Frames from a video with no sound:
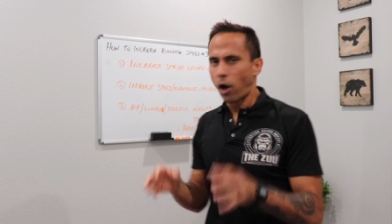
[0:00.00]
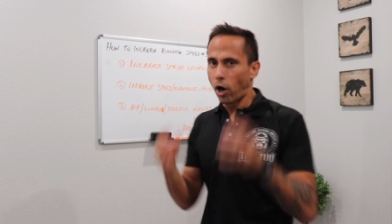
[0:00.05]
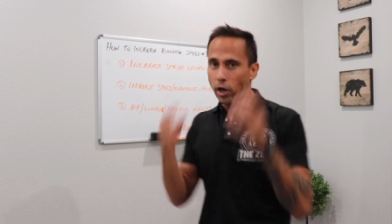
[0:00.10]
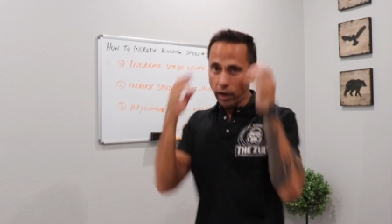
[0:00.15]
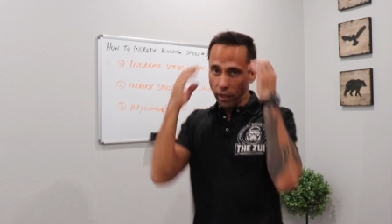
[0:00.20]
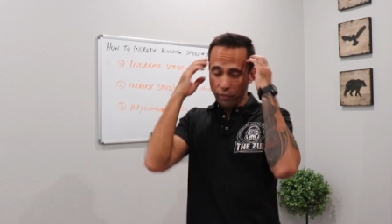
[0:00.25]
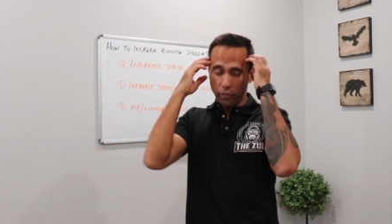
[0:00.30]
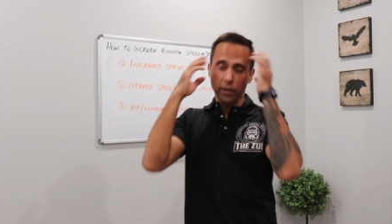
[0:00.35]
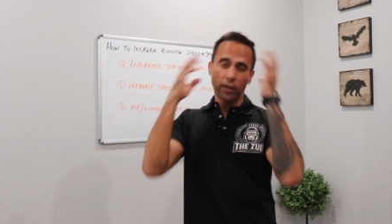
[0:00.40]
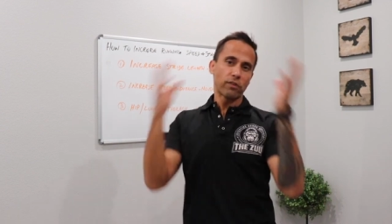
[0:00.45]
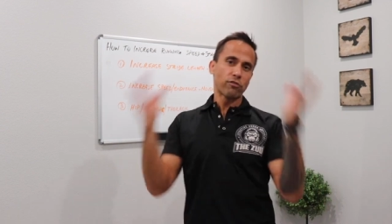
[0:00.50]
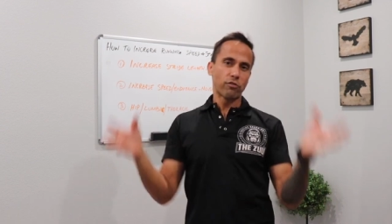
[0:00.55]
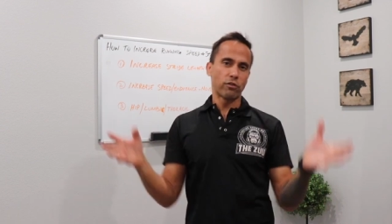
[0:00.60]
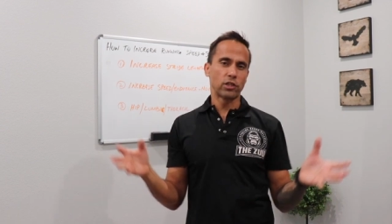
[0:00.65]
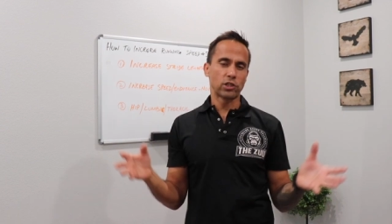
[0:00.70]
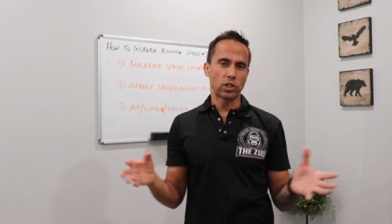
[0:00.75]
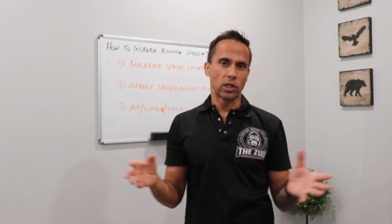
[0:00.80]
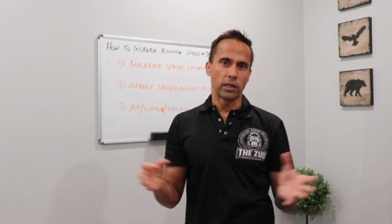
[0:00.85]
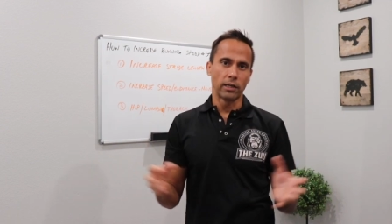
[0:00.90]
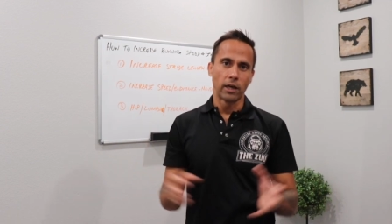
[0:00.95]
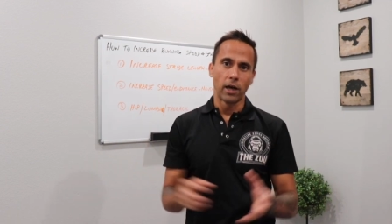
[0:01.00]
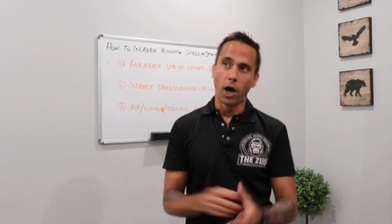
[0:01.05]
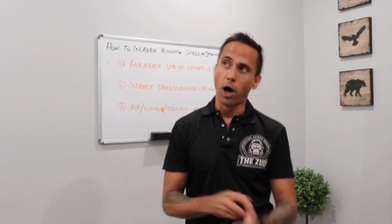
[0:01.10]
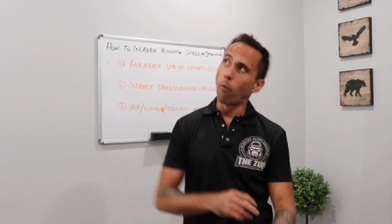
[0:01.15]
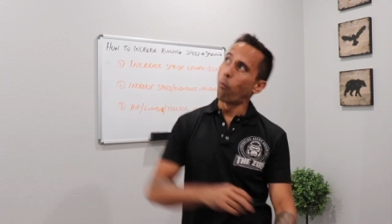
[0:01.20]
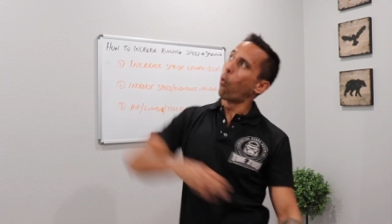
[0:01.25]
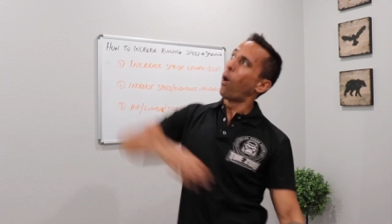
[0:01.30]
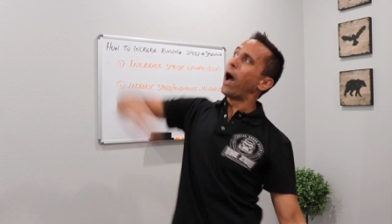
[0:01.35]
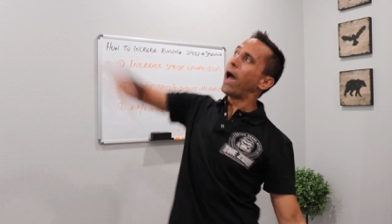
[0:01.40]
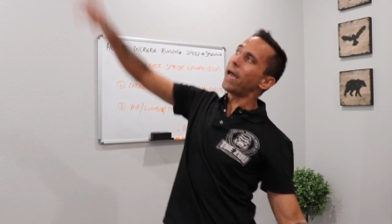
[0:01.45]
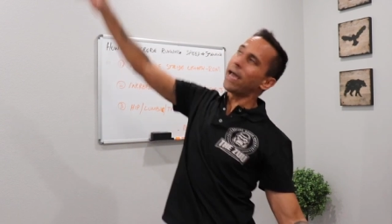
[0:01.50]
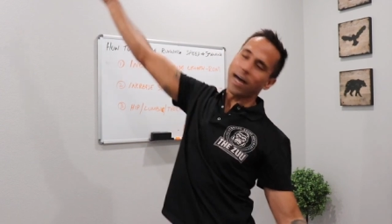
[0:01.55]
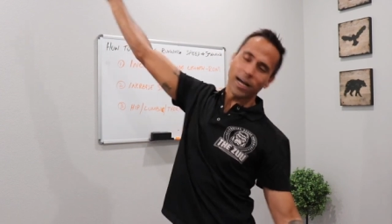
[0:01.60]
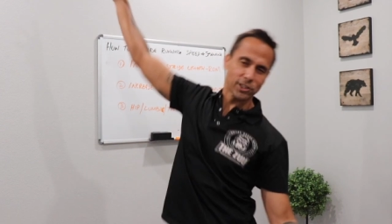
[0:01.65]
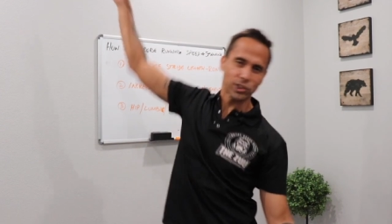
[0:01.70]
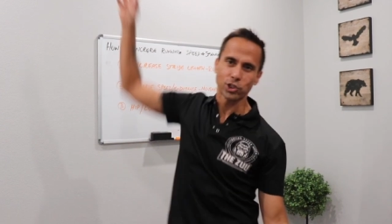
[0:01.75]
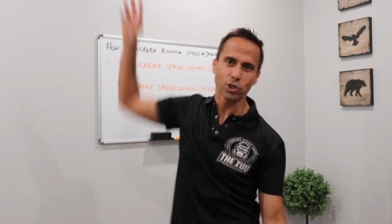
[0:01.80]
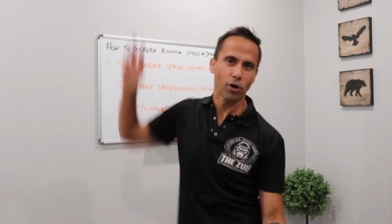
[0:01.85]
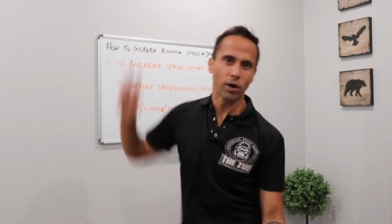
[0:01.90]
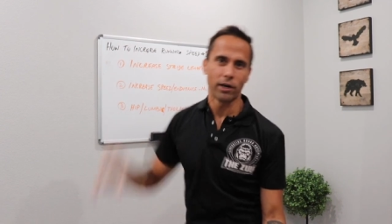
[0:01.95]
I don't think traditionally. I'm way
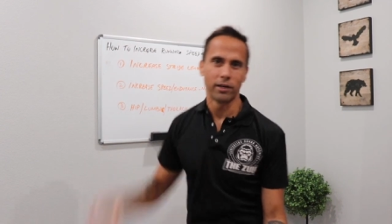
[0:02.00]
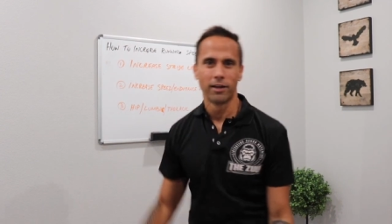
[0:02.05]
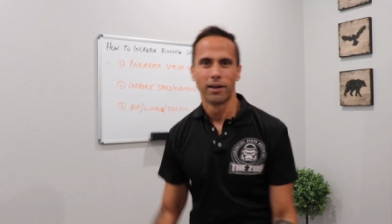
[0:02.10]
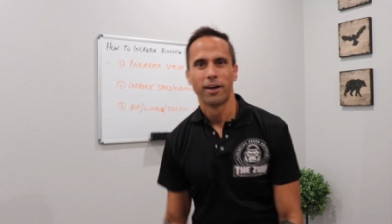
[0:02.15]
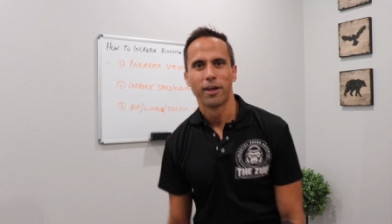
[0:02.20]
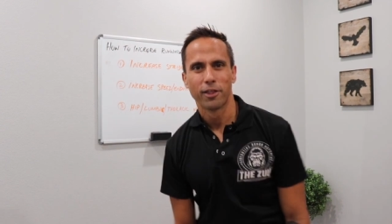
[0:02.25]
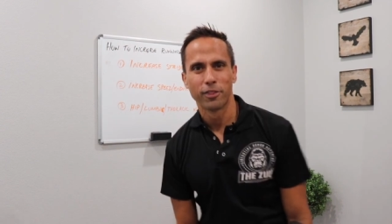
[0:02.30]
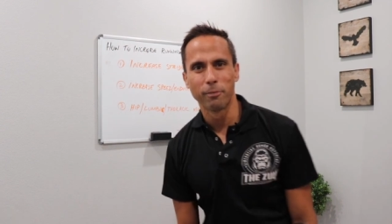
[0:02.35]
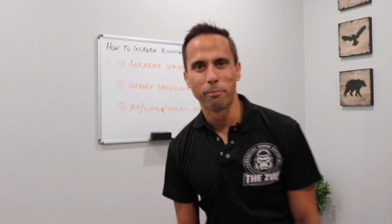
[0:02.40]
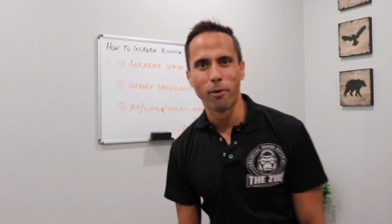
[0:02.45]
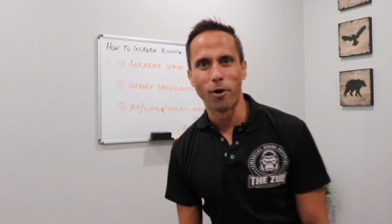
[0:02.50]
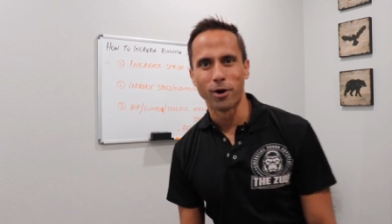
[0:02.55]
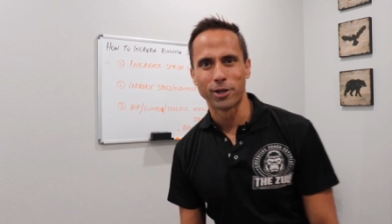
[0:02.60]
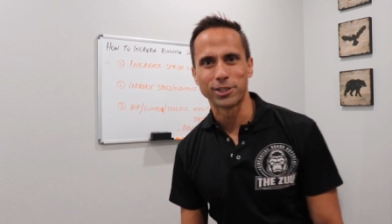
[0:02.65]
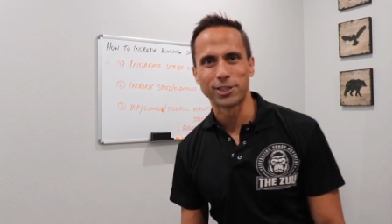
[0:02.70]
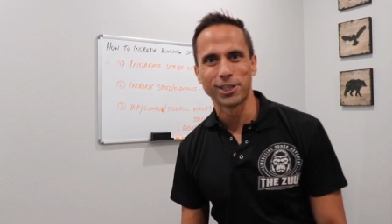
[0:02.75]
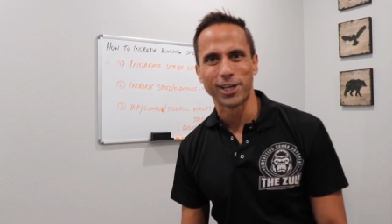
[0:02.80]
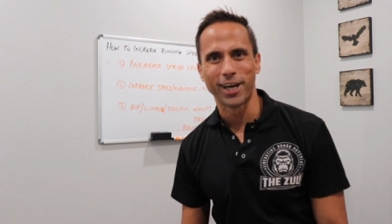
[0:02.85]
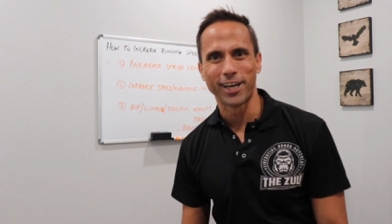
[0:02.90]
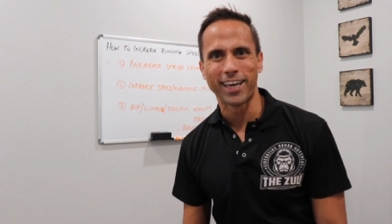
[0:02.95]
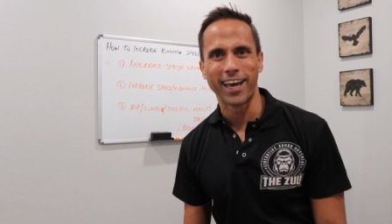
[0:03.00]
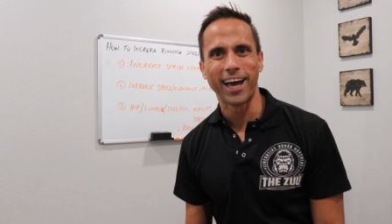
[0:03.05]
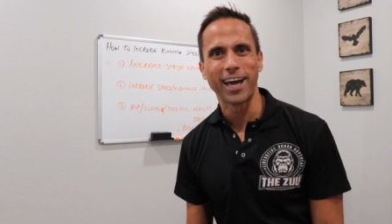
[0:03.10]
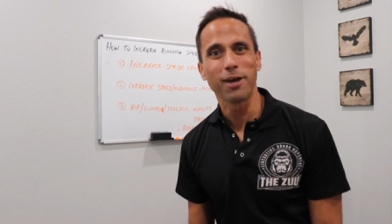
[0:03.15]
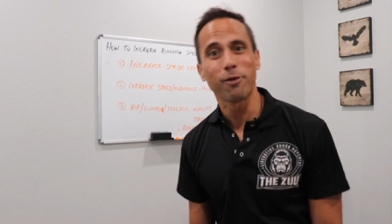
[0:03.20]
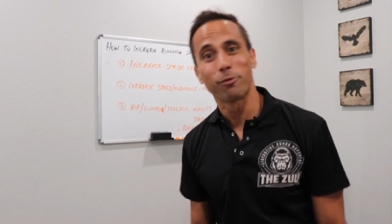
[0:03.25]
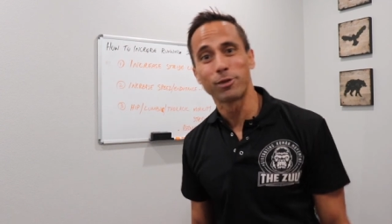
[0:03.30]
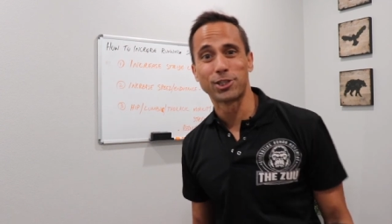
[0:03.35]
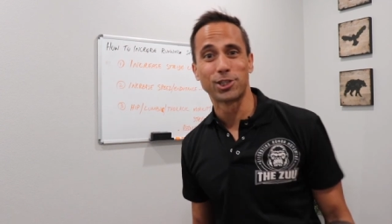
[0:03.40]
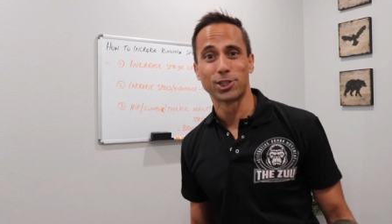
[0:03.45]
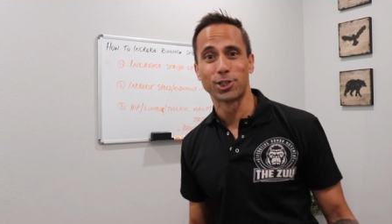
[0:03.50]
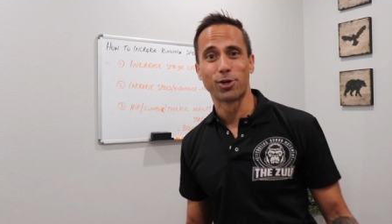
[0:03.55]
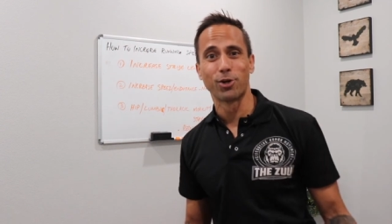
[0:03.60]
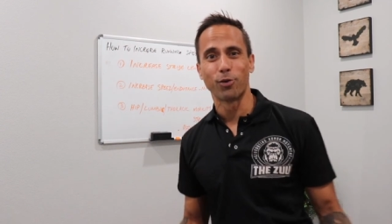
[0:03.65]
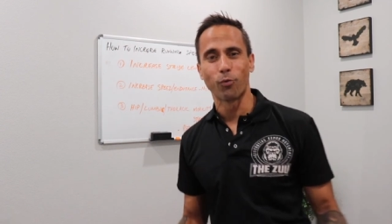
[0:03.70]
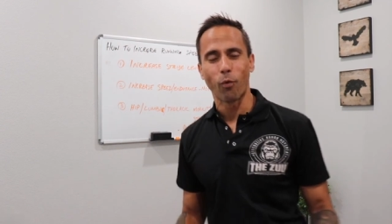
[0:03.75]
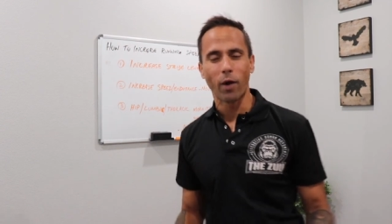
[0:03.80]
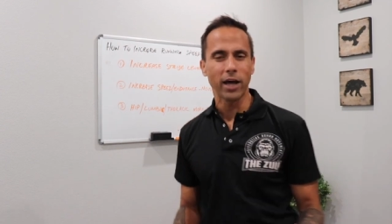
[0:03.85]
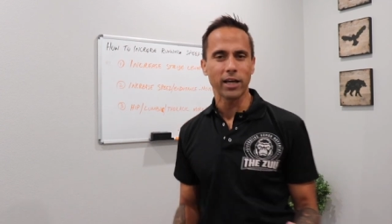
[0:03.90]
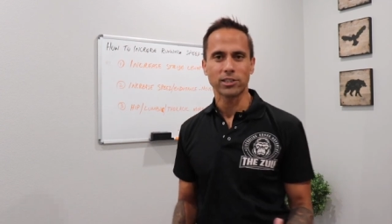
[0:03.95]
outside the box, okay, which is
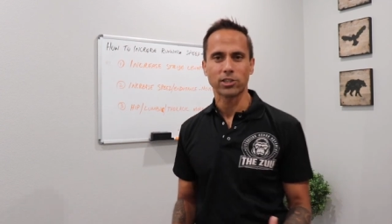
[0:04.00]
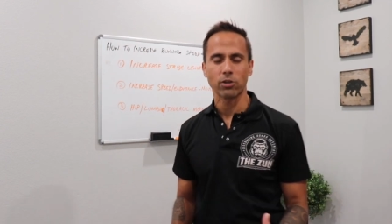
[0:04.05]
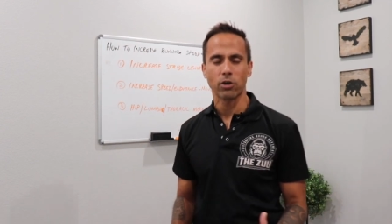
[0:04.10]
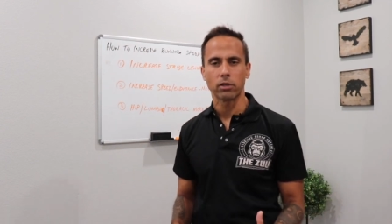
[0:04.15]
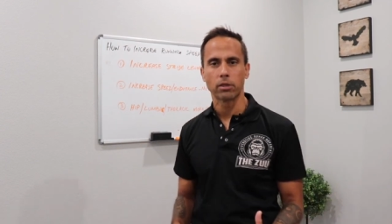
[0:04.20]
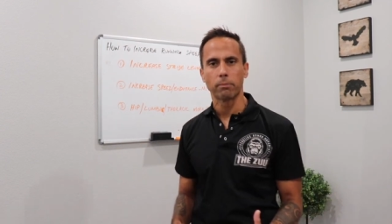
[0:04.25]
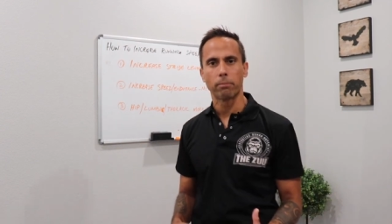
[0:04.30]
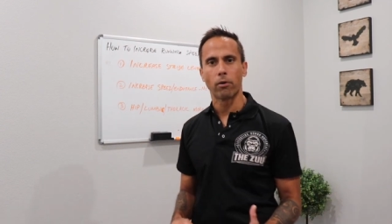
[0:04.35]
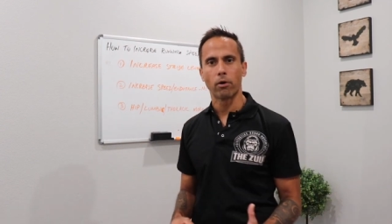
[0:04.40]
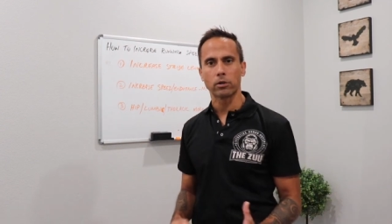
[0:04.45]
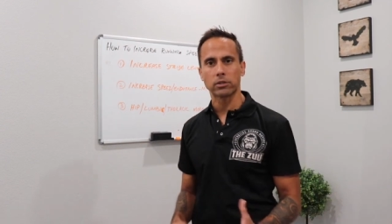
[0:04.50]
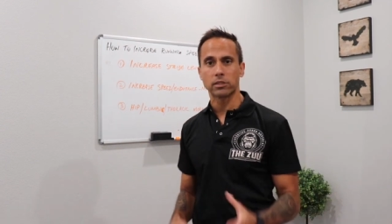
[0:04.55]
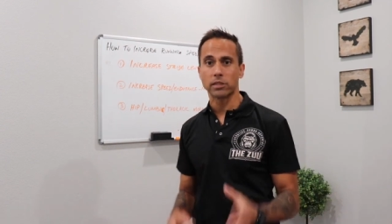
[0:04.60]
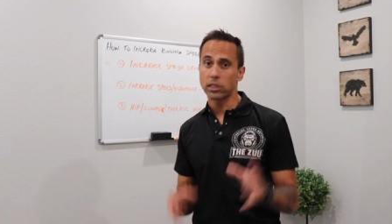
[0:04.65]
good, way outside the box.